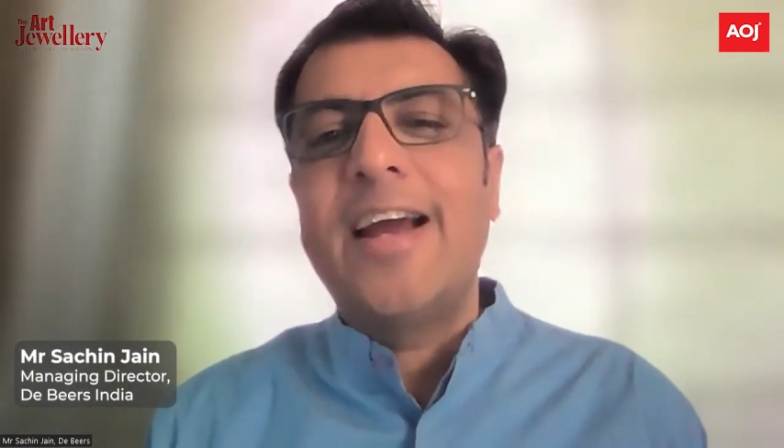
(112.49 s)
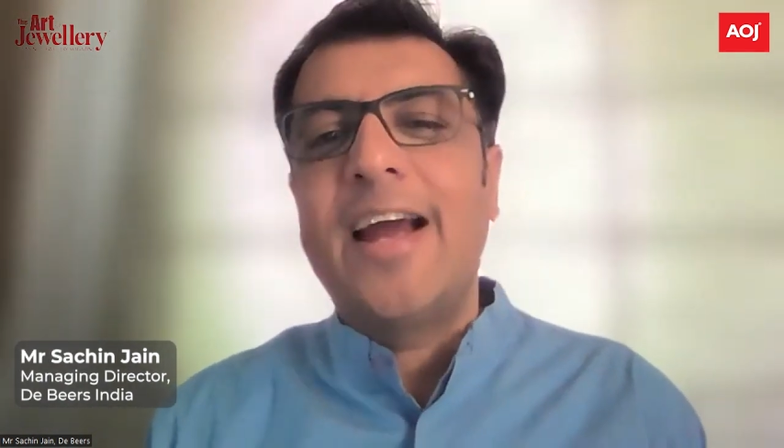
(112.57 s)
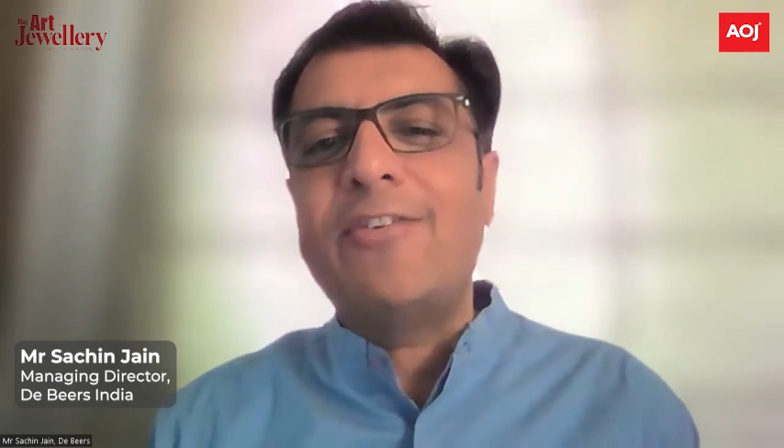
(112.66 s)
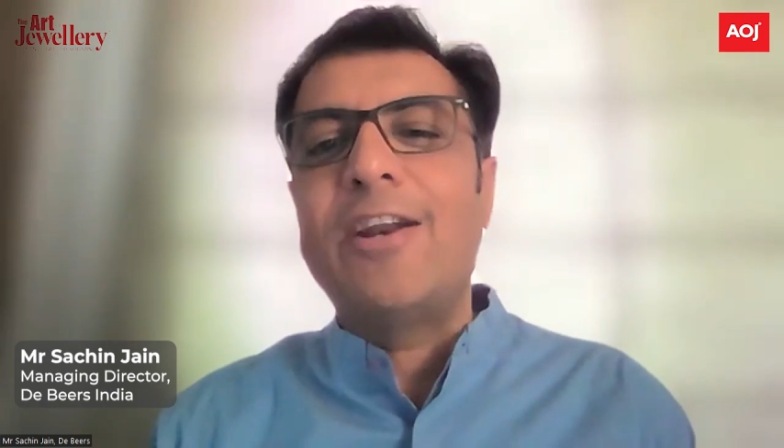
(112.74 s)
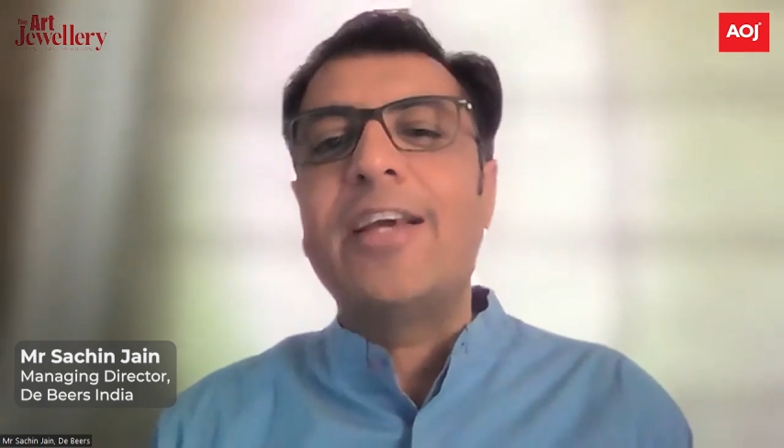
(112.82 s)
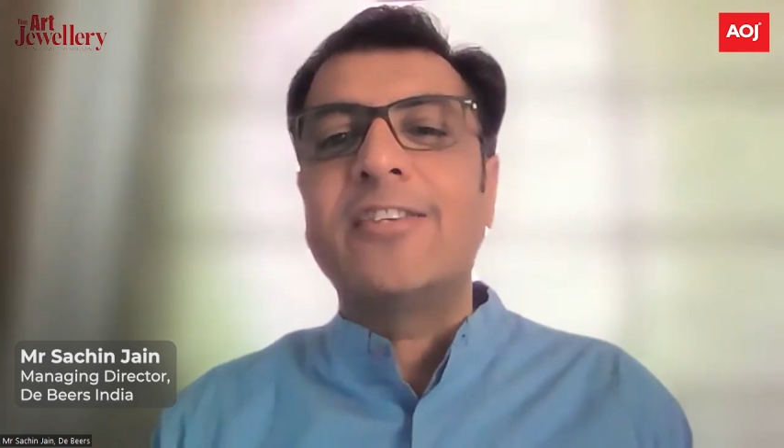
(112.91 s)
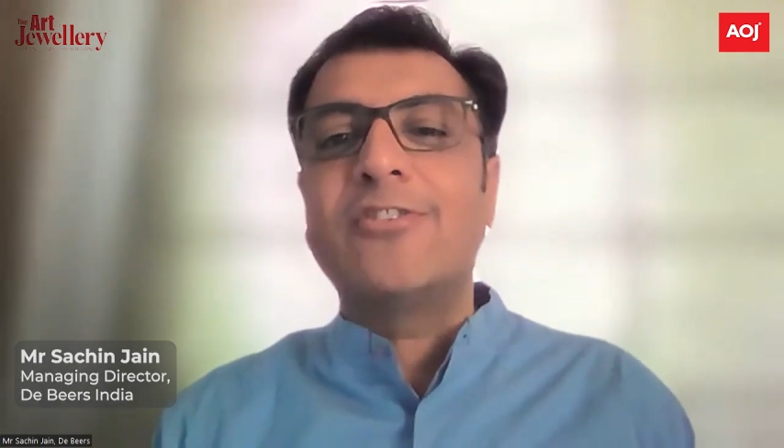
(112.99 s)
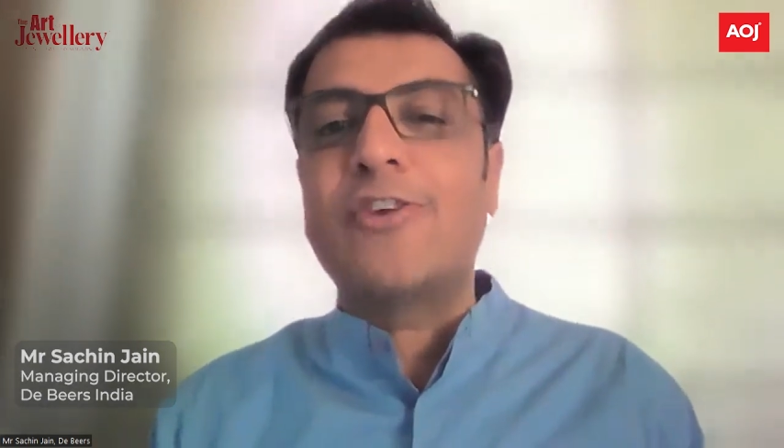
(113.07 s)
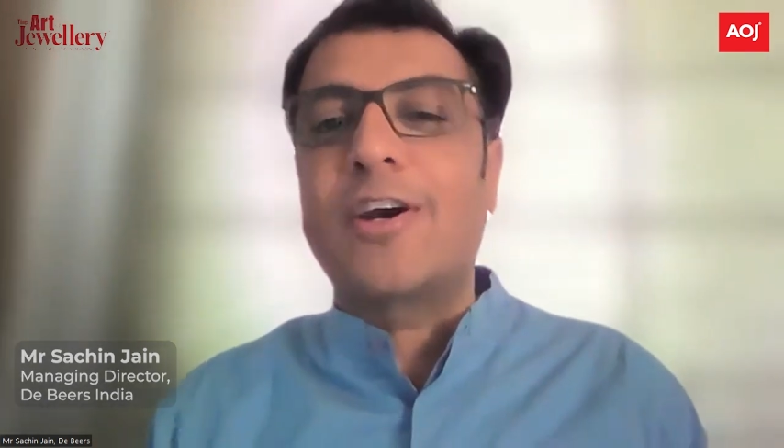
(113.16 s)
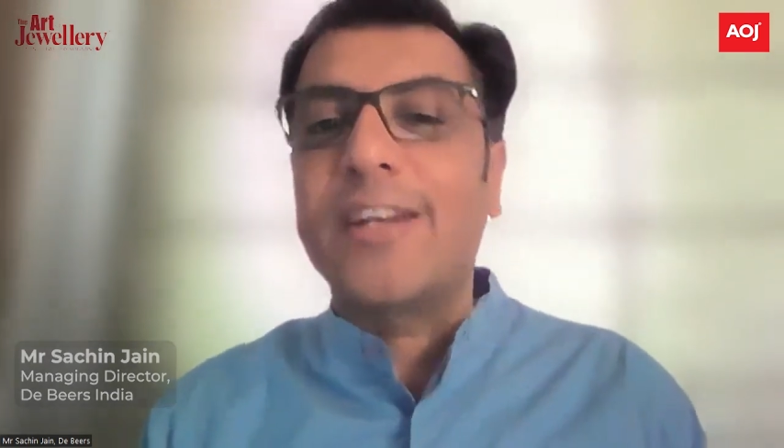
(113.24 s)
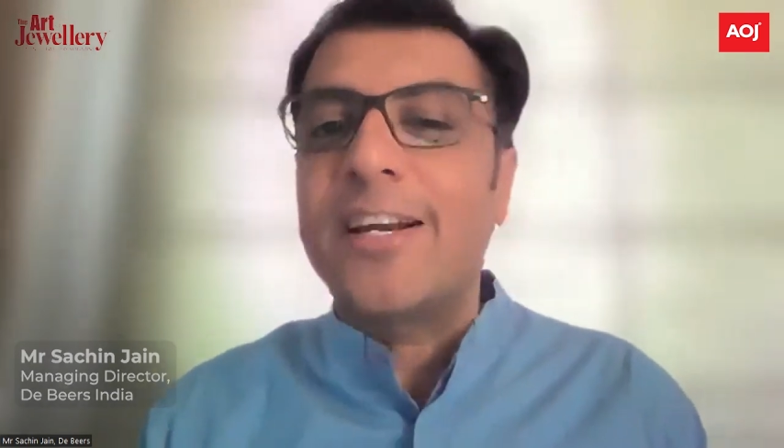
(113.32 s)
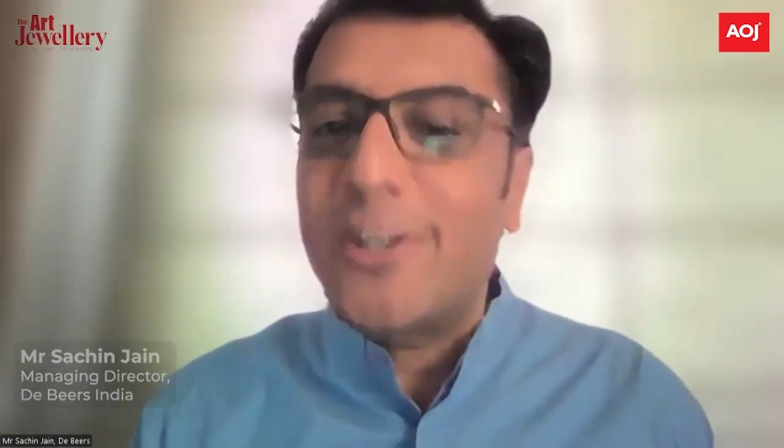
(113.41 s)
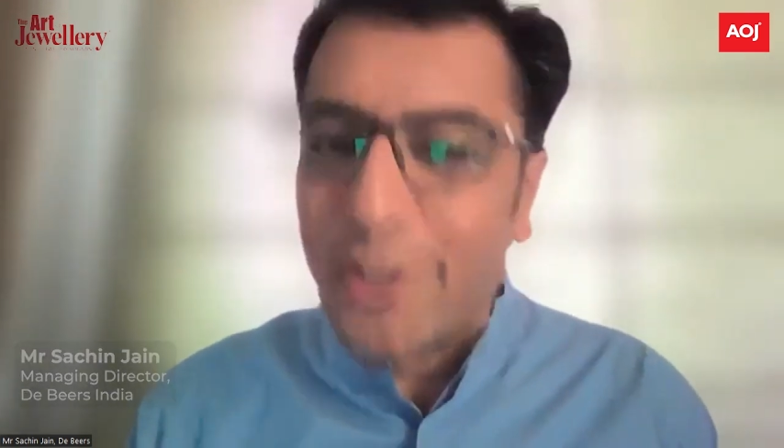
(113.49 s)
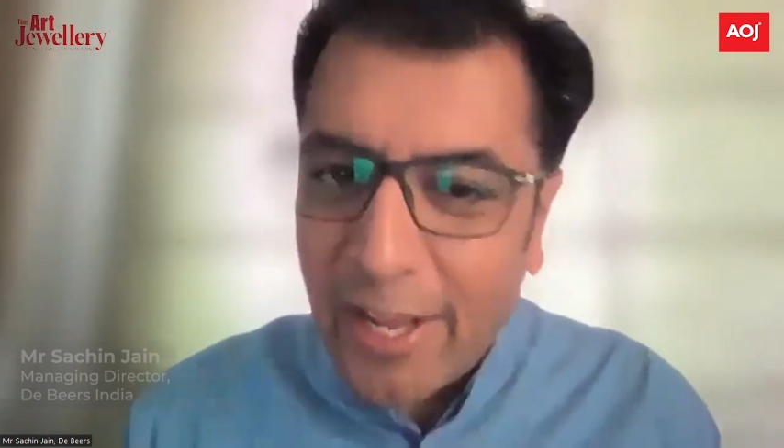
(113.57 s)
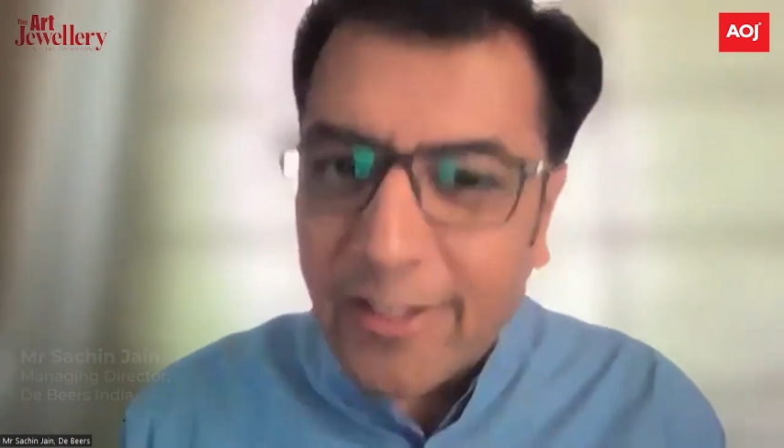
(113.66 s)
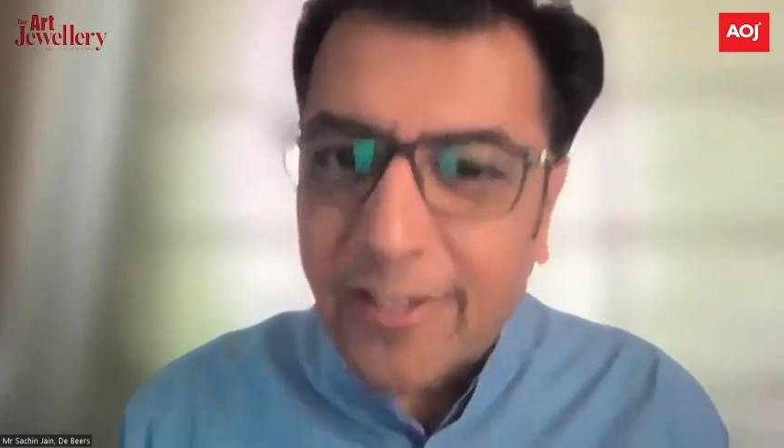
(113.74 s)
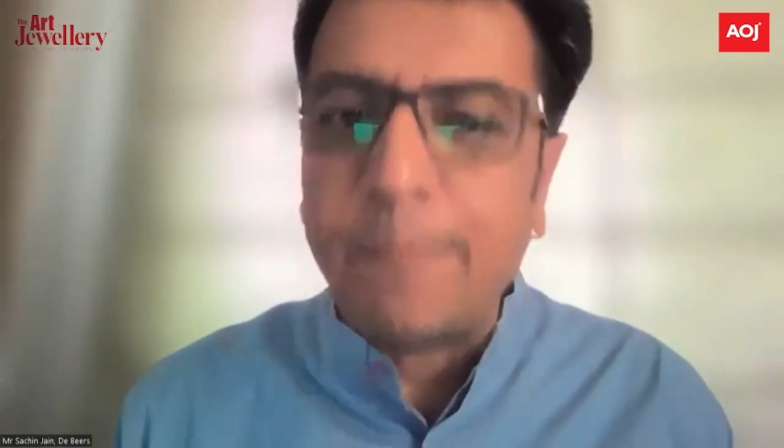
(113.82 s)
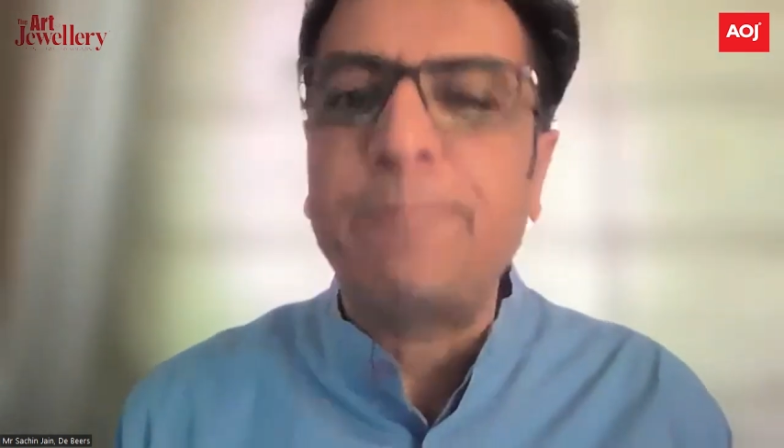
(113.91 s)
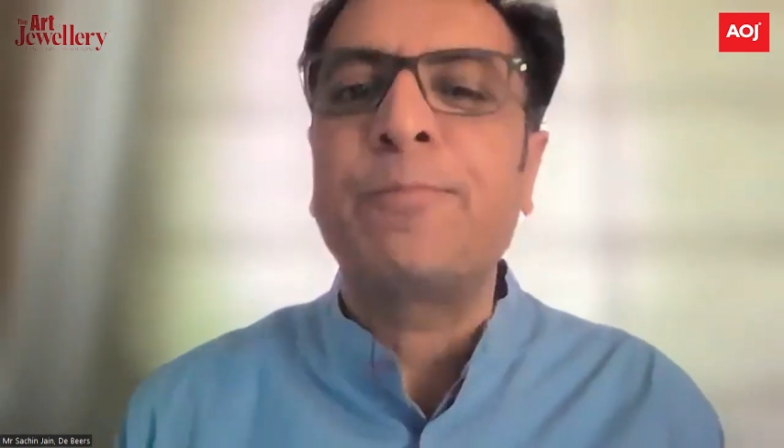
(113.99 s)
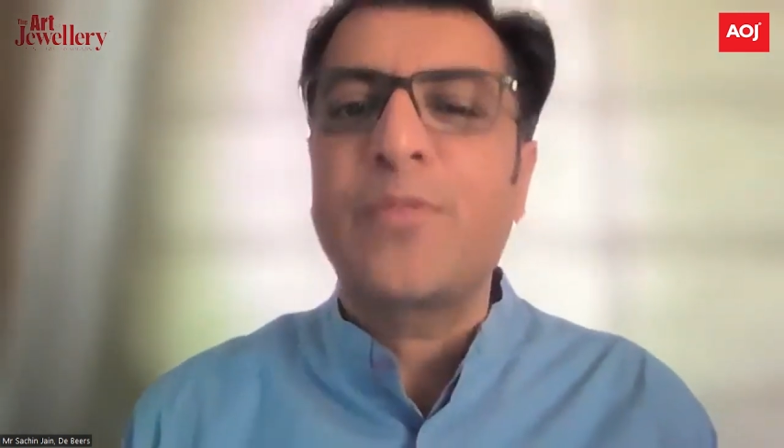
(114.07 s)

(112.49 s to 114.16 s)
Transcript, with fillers: and really constructing together